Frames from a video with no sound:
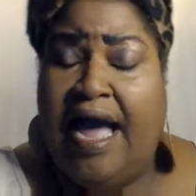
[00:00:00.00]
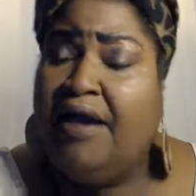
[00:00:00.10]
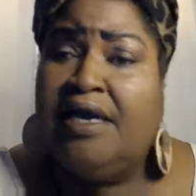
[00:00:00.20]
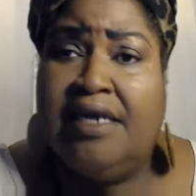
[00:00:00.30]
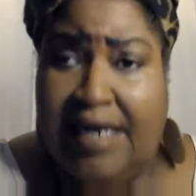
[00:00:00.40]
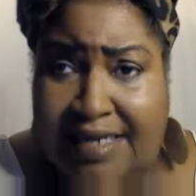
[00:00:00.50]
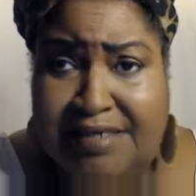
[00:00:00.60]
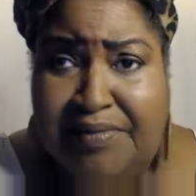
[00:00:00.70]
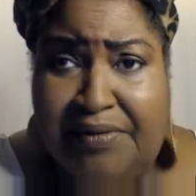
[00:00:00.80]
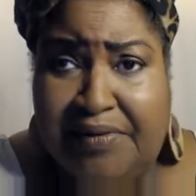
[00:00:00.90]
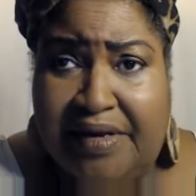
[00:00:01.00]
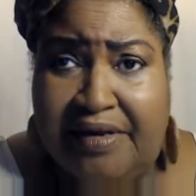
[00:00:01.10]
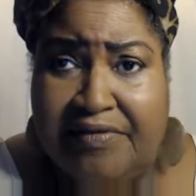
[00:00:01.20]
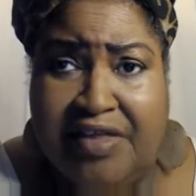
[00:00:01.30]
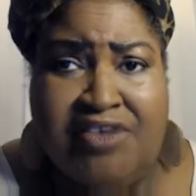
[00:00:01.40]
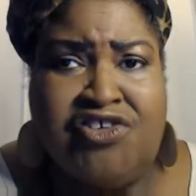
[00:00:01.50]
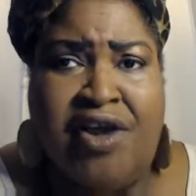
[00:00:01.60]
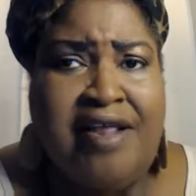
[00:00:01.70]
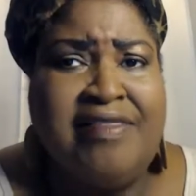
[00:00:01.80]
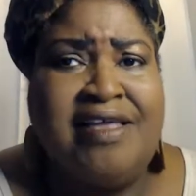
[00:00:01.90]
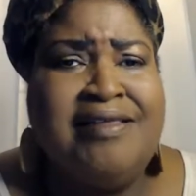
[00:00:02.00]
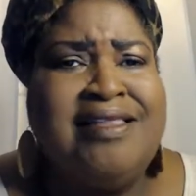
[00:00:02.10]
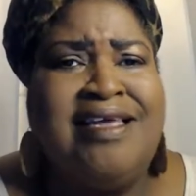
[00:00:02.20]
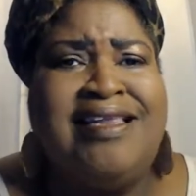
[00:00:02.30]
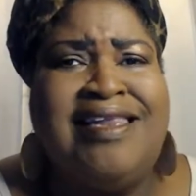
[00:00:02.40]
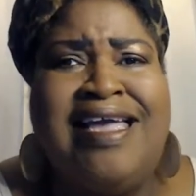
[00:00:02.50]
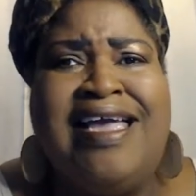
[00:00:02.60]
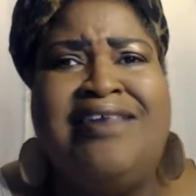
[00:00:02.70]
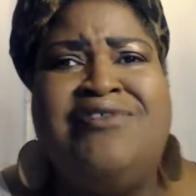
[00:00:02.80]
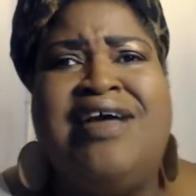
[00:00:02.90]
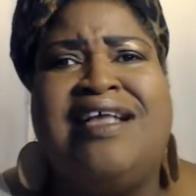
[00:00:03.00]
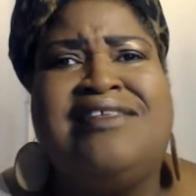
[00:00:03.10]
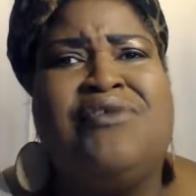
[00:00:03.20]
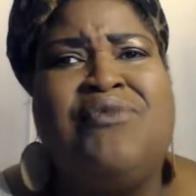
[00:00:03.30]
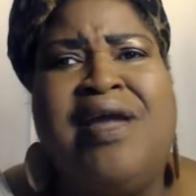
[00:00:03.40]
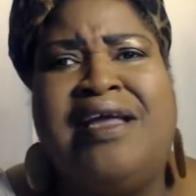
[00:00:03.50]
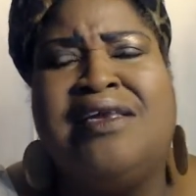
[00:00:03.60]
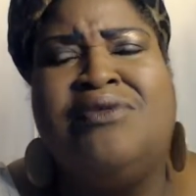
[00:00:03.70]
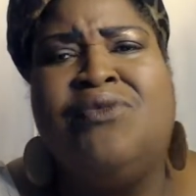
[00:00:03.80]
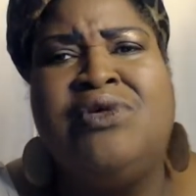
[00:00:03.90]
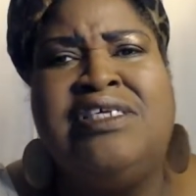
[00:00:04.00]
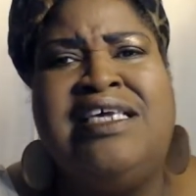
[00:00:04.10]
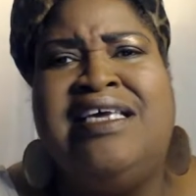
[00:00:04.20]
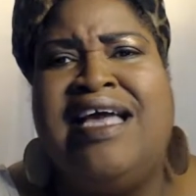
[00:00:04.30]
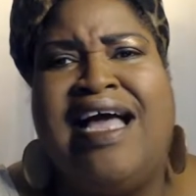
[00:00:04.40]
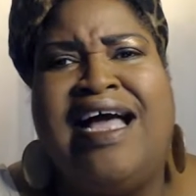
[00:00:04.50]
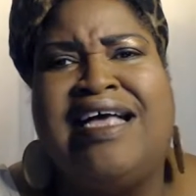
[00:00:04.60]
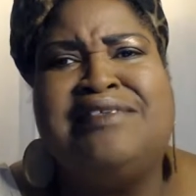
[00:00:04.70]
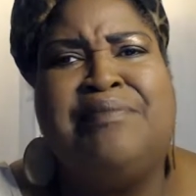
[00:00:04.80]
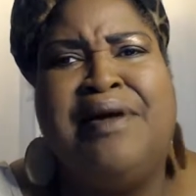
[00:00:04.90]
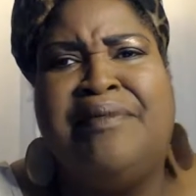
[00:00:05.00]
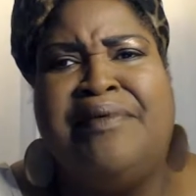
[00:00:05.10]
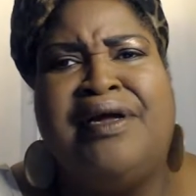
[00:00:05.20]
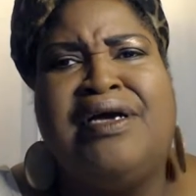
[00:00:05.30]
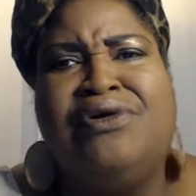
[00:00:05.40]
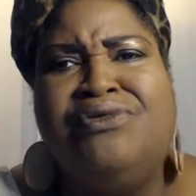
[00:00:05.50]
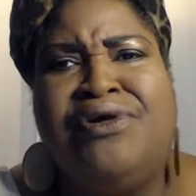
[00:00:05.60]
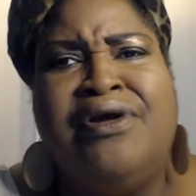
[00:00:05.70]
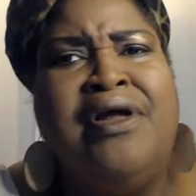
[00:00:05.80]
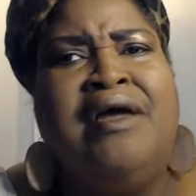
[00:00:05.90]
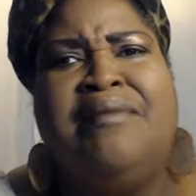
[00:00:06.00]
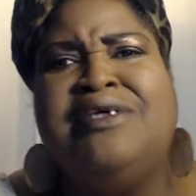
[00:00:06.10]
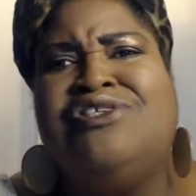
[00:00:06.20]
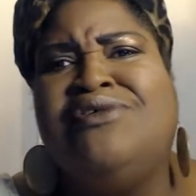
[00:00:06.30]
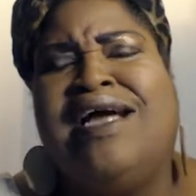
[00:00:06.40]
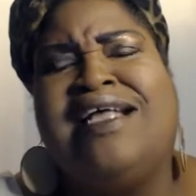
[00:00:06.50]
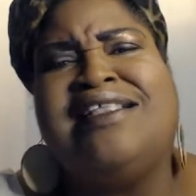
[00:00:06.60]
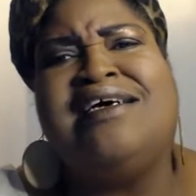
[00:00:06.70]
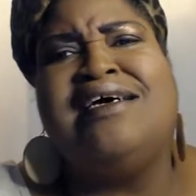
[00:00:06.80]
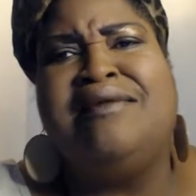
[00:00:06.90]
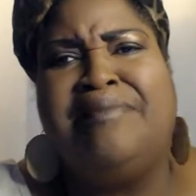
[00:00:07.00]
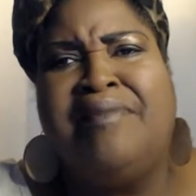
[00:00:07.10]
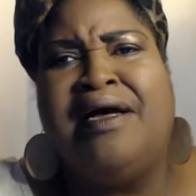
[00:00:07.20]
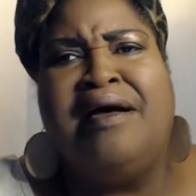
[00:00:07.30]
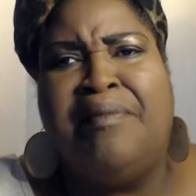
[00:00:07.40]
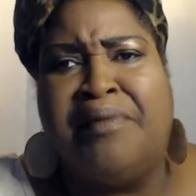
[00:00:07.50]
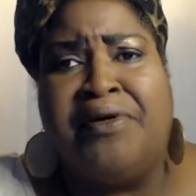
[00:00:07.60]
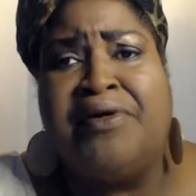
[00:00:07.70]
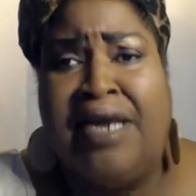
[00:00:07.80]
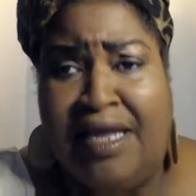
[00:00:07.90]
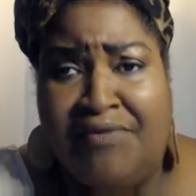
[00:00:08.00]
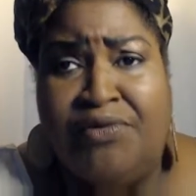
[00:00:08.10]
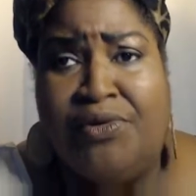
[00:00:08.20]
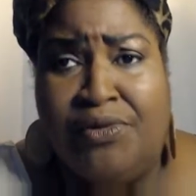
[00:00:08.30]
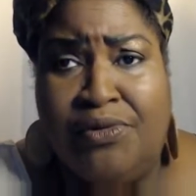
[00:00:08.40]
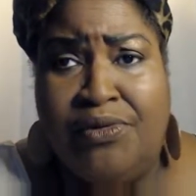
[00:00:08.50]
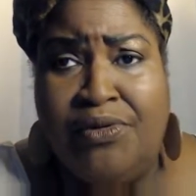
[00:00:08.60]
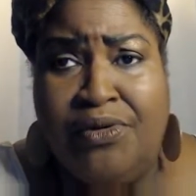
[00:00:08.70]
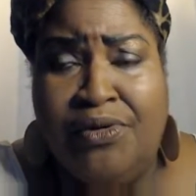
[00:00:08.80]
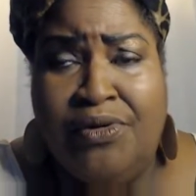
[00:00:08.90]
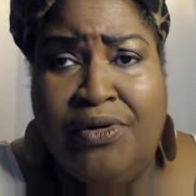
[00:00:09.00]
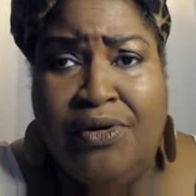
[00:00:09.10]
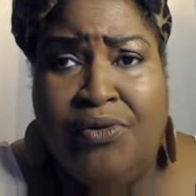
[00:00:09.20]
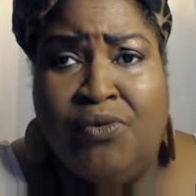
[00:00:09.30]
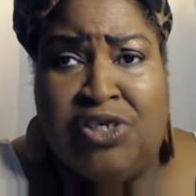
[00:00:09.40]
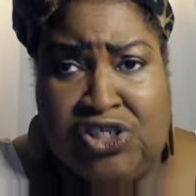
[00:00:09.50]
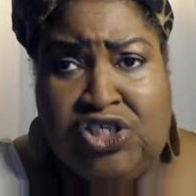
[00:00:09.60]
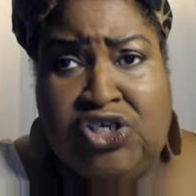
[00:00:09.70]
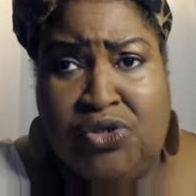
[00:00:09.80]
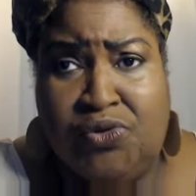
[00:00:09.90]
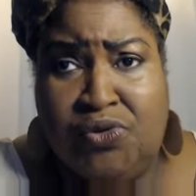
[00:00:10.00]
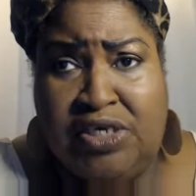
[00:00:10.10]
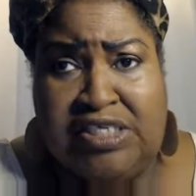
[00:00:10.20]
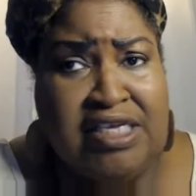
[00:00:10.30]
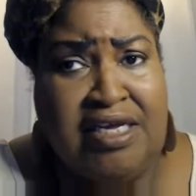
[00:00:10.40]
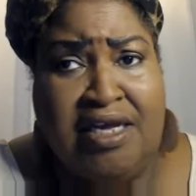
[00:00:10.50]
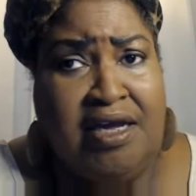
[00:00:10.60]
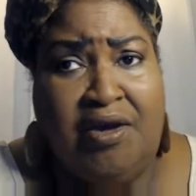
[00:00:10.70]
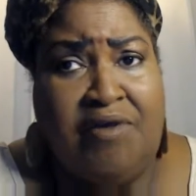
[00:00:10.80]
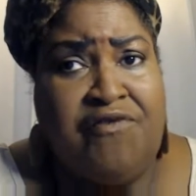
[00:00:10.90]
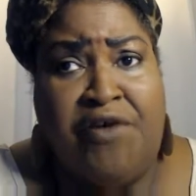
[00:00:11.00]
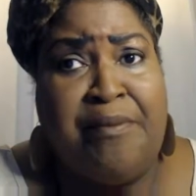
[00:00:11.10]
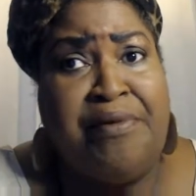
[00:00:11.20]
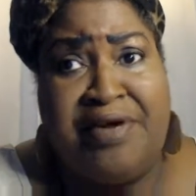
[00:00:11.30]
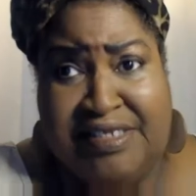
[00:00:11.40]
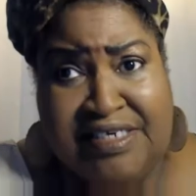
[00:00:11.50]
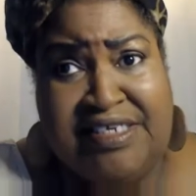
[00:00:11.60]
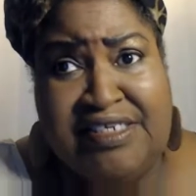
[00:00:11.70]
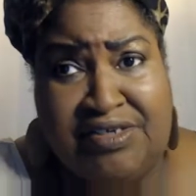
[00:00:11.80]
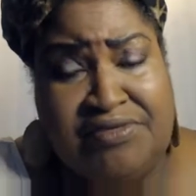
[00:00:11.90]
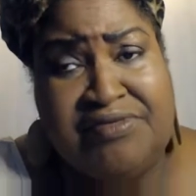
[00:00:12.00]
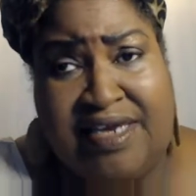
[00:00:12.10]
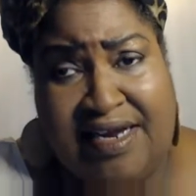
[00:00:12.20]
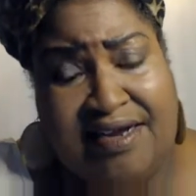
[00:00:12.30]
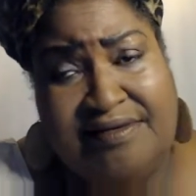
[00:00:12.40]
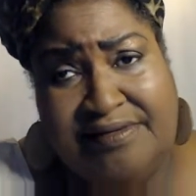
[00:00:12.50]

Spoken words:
Let's be real. The Klan, you got the regular yeehaws, Bubba and Cooter, but you got the upper level ones too, because they're from presidents on down.